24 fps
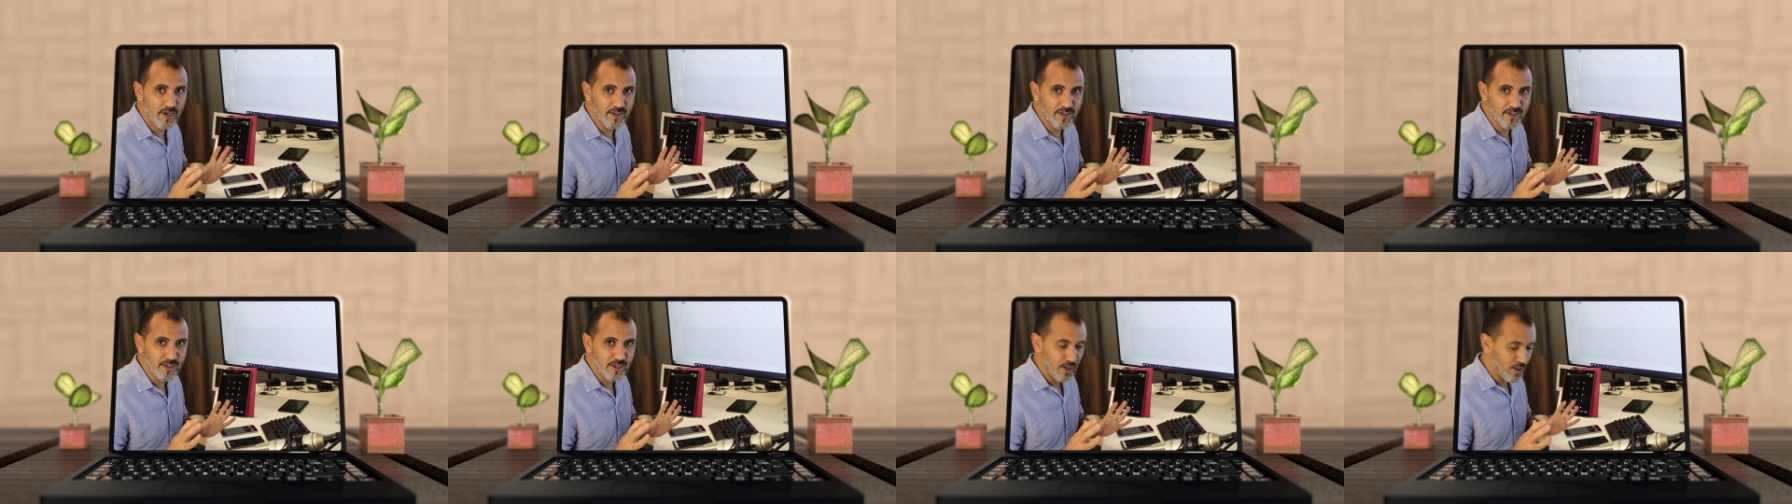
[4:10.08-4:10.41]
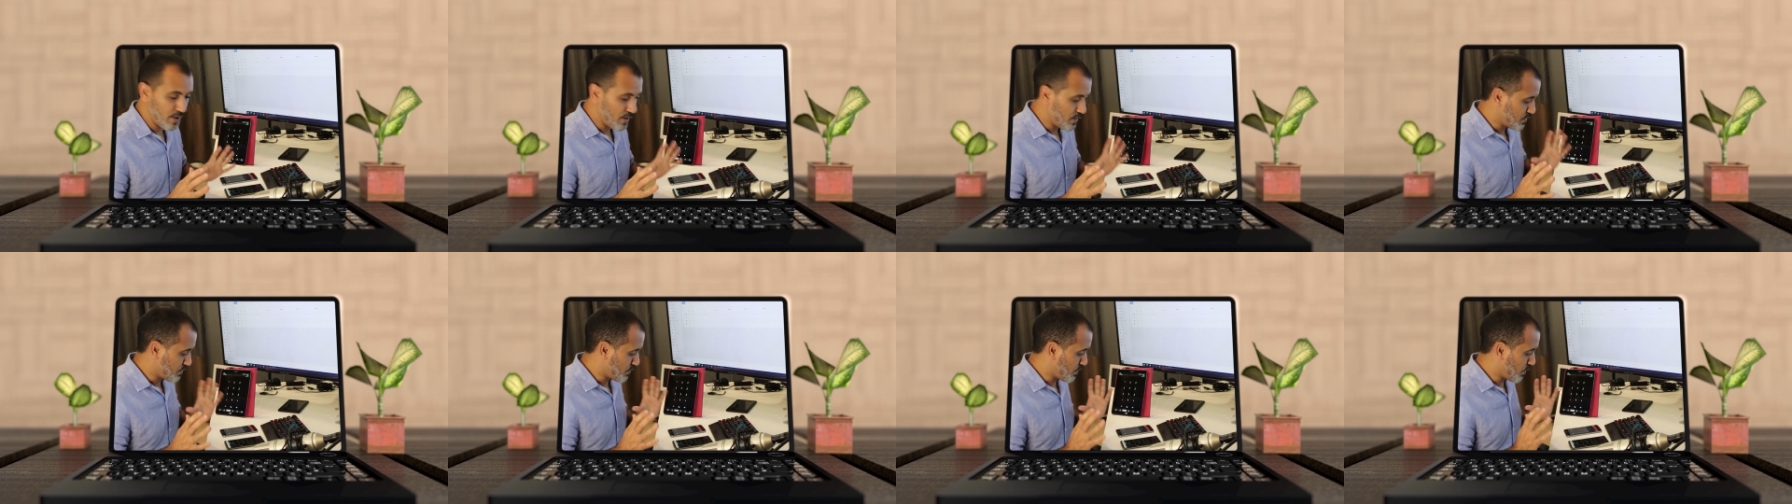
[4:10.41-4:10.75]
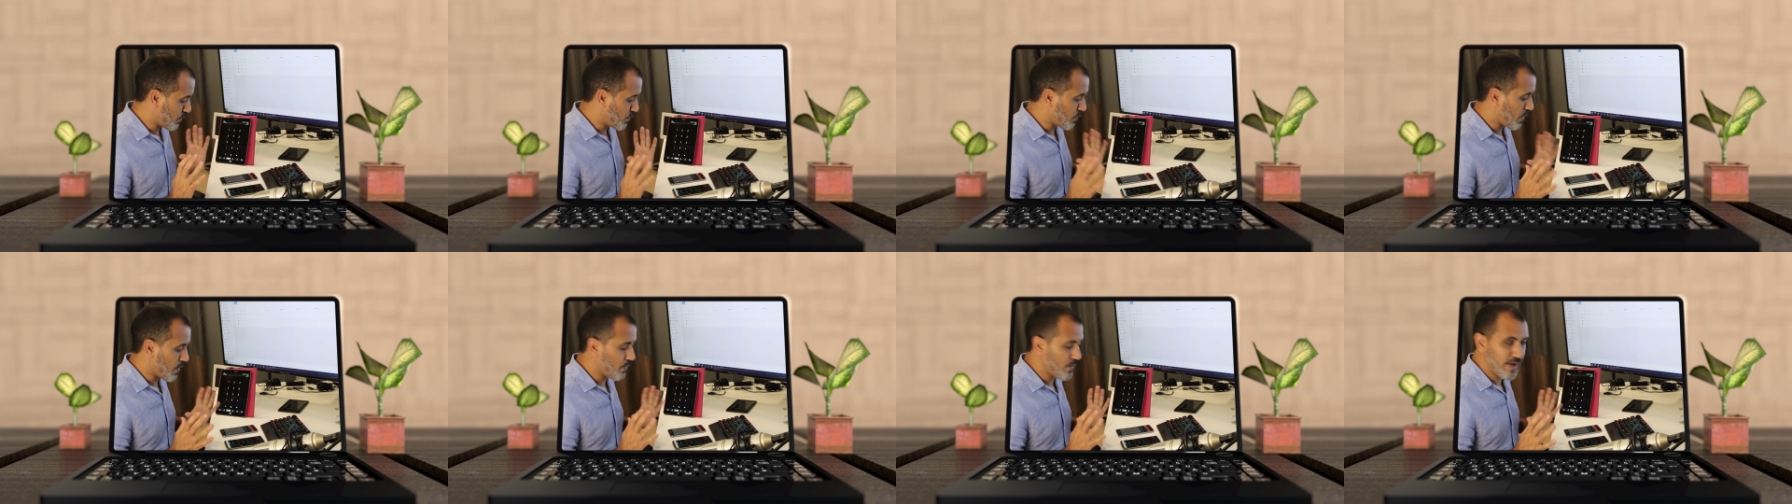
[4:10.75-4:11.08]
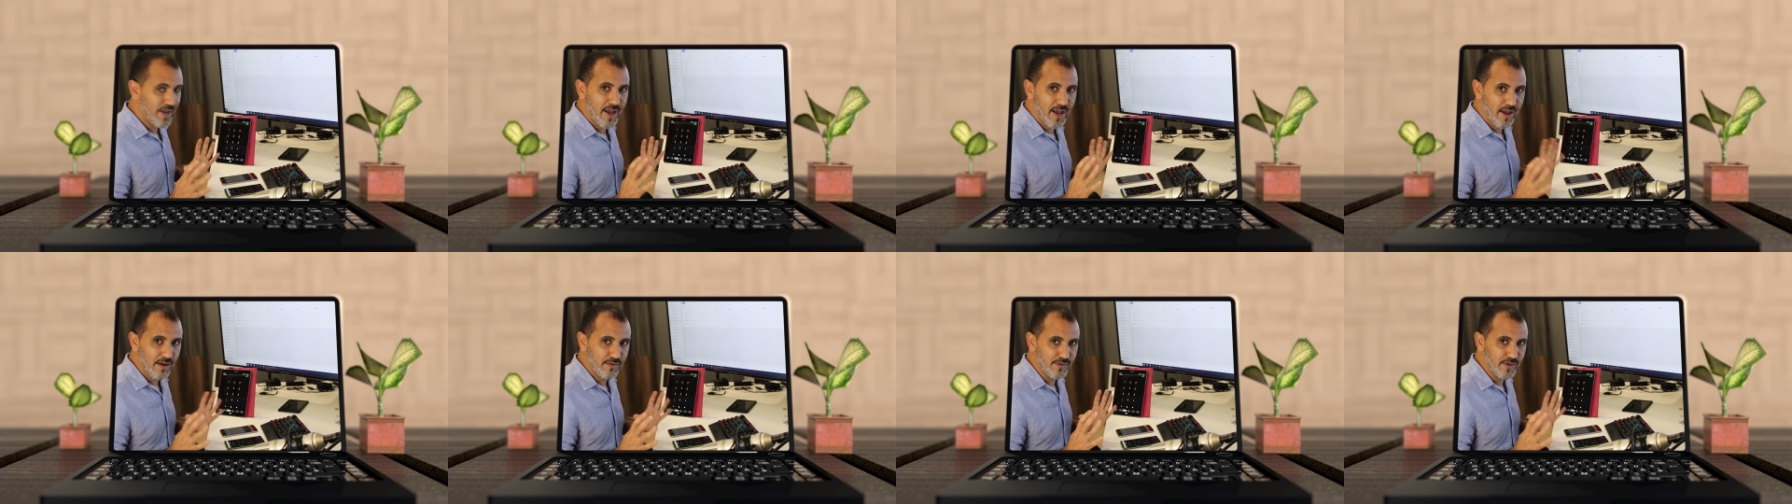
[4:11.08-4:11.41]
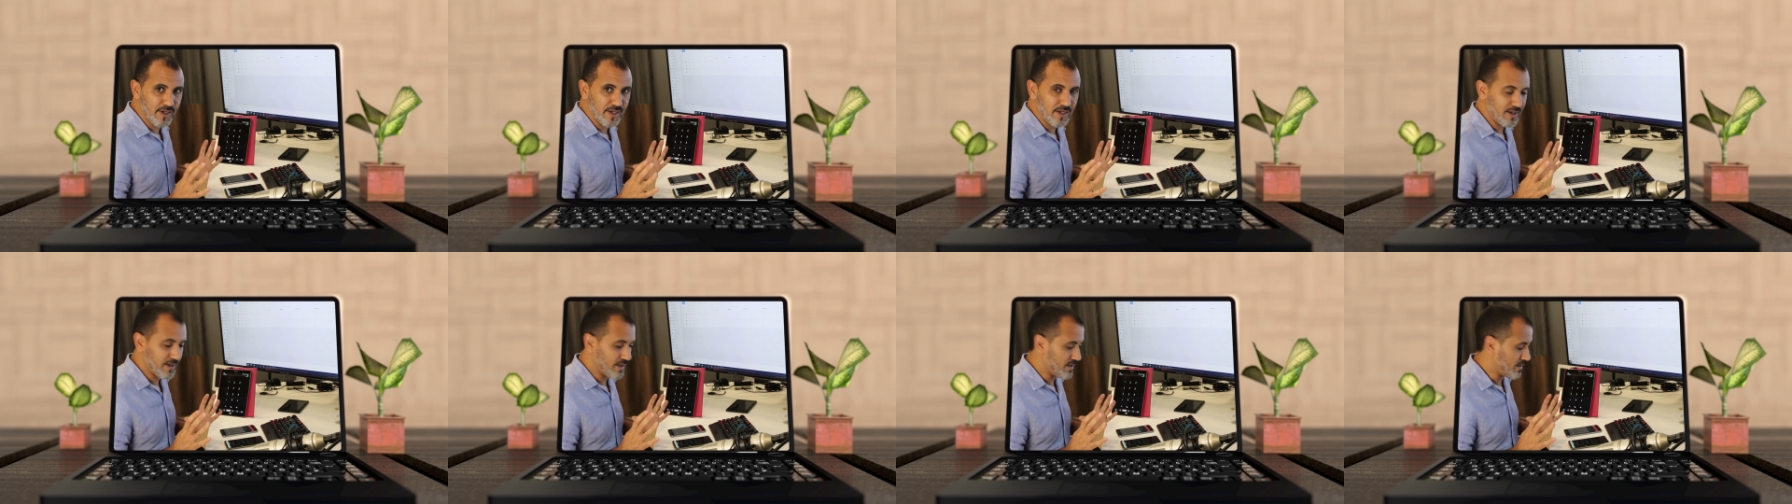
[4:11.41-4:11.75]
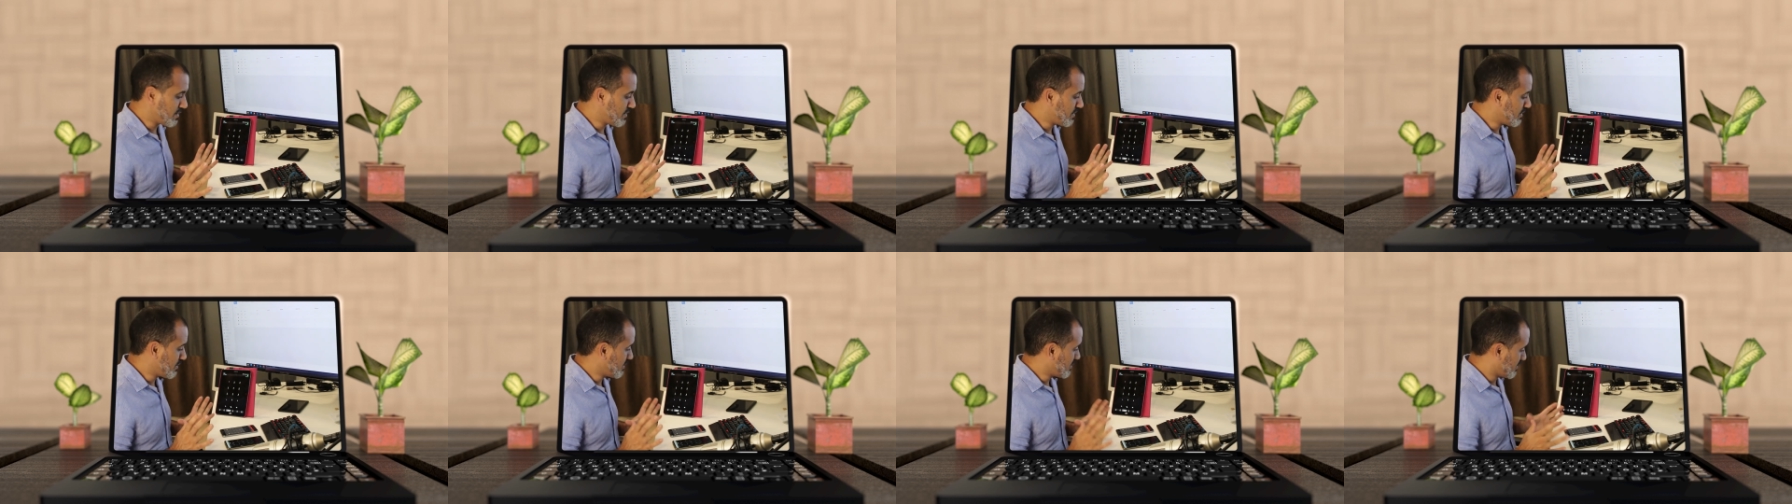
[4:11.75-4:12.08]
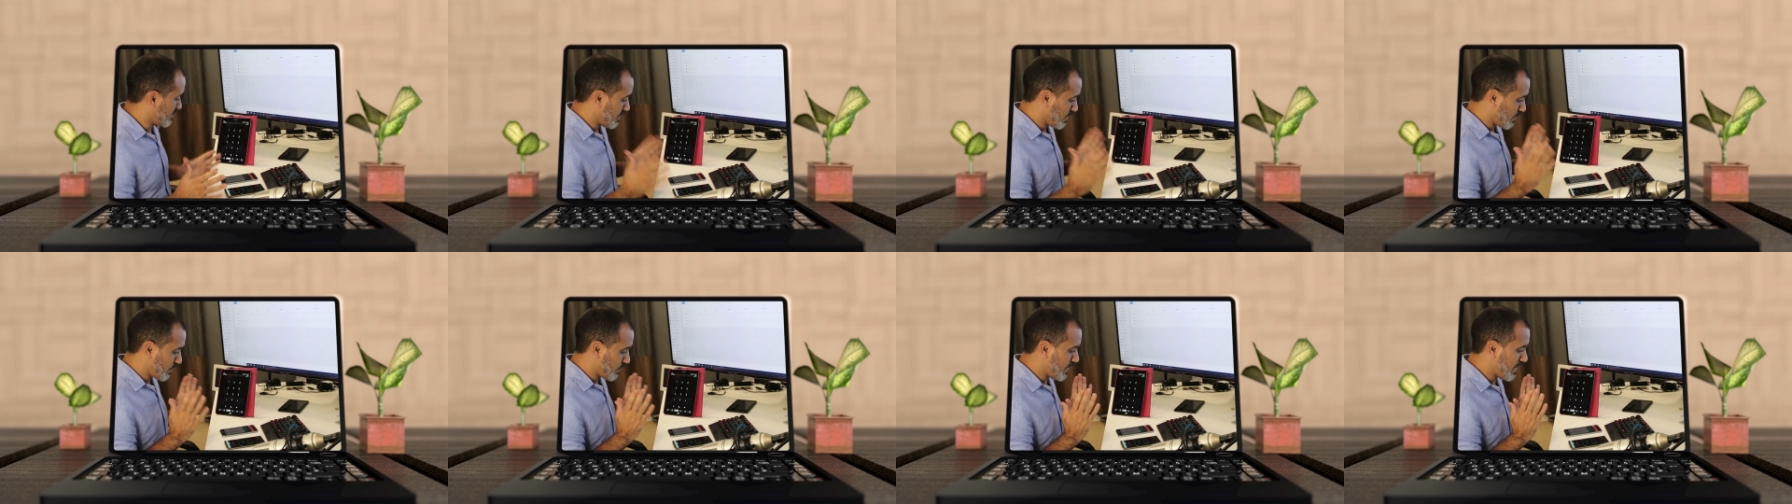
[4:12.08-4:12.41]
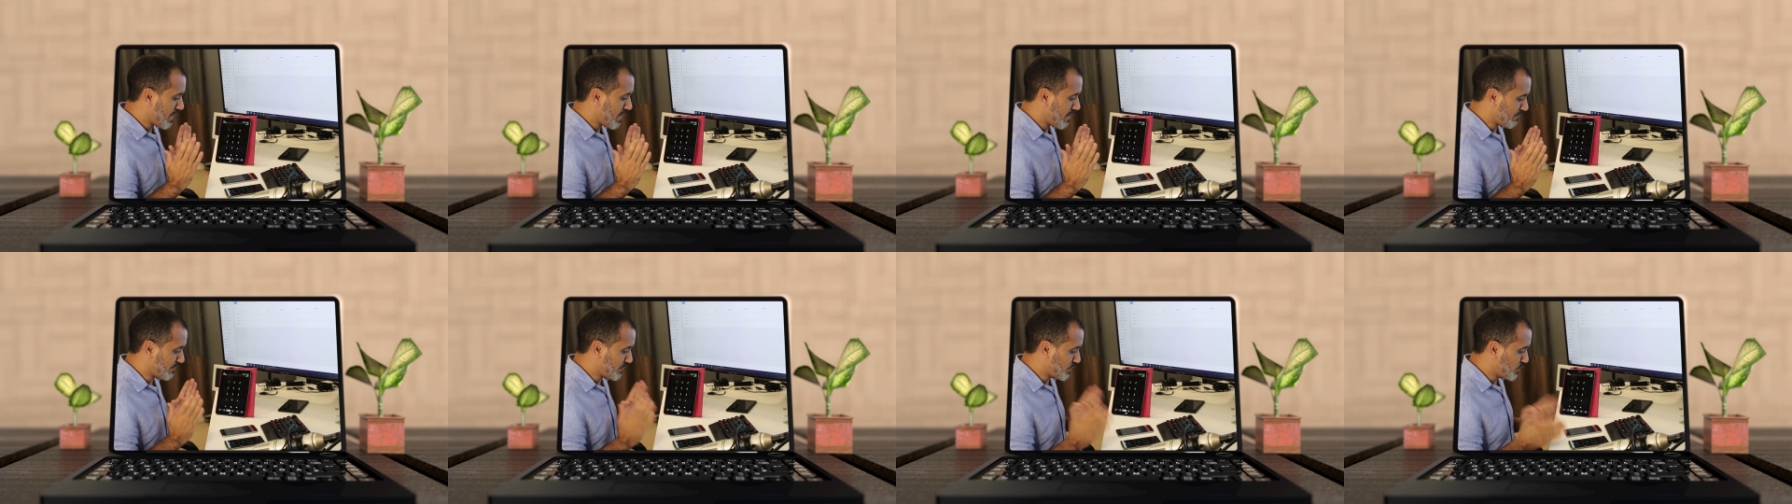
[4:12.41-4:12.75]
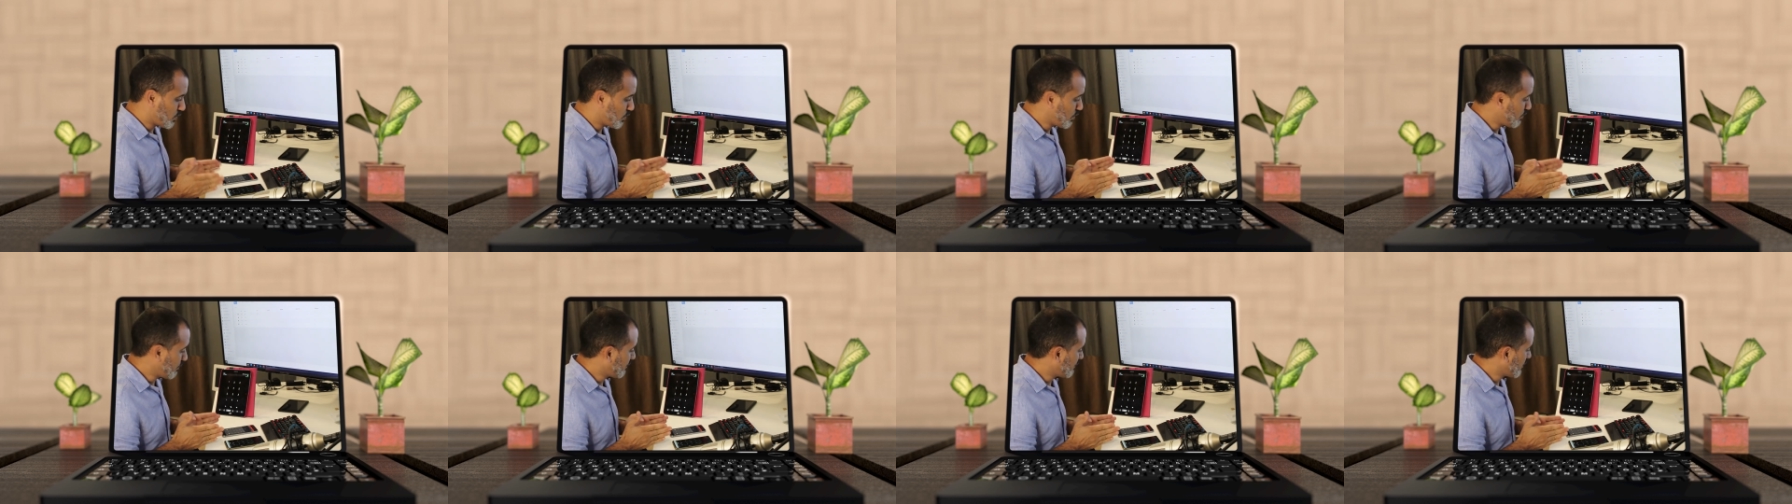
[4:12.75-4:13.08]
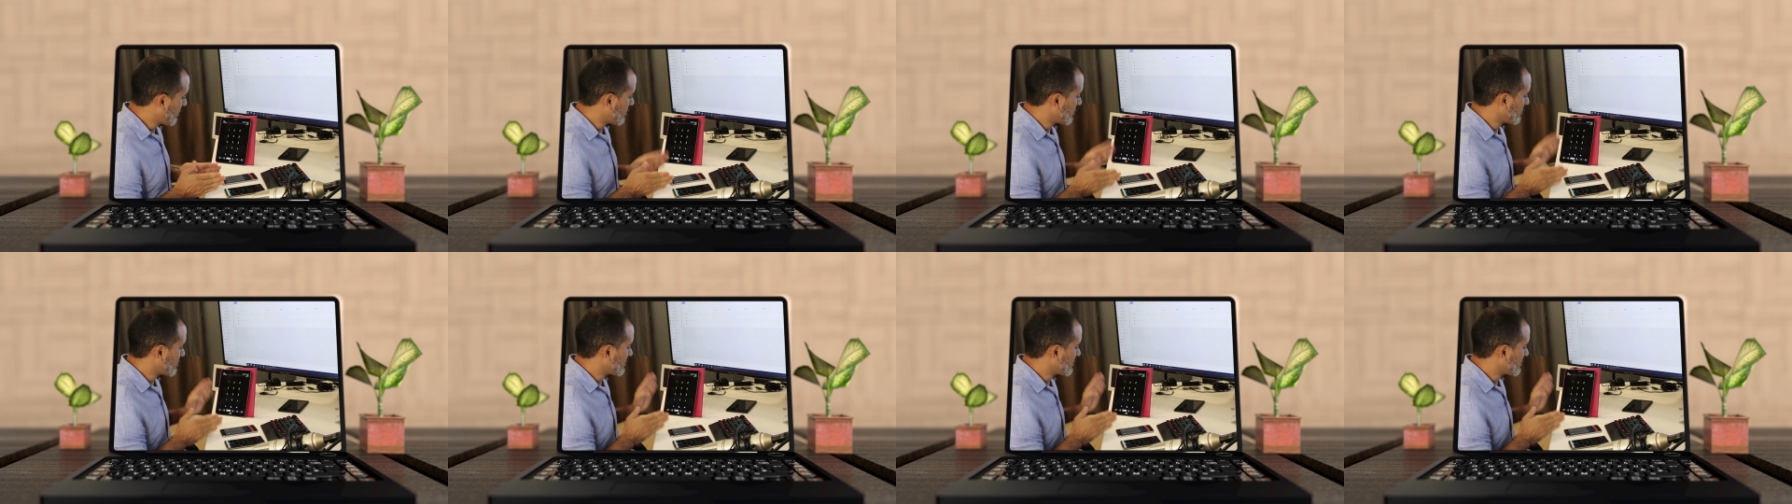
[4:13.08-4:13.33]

Okay, now for some geeky stuff. What I am going to